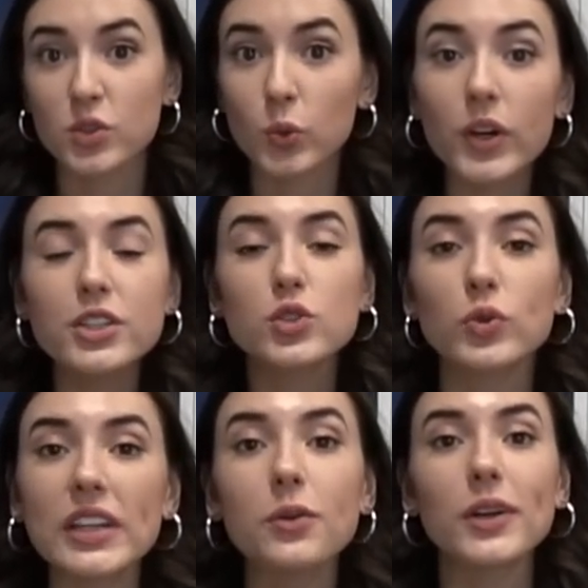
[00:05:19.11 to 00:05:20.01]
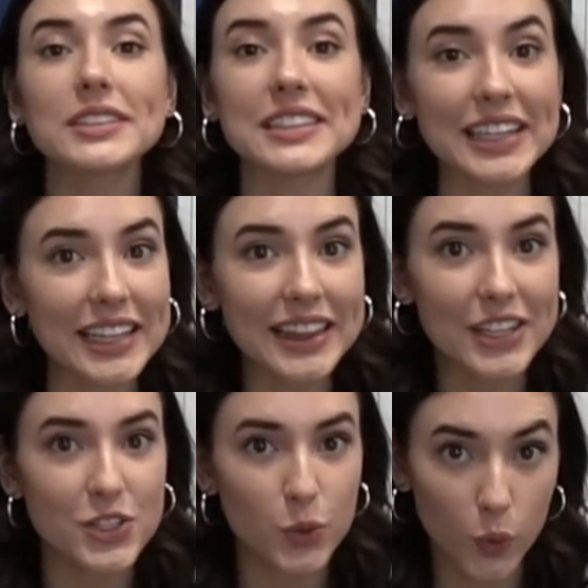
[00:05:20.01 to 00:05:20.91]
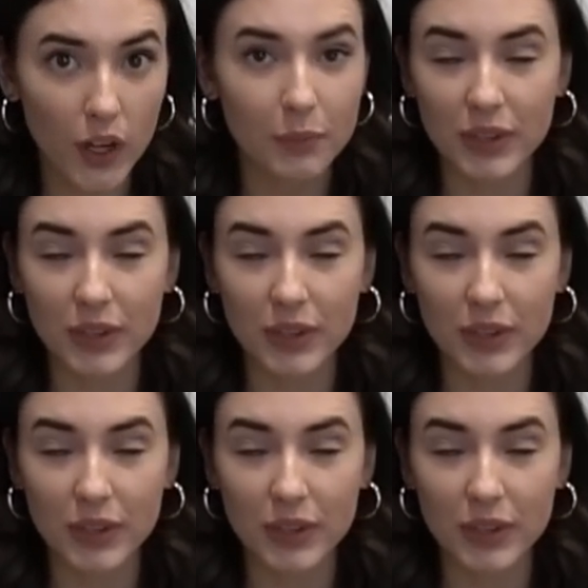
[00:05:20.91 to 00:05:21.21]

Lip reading: Woods really wants to eat this one,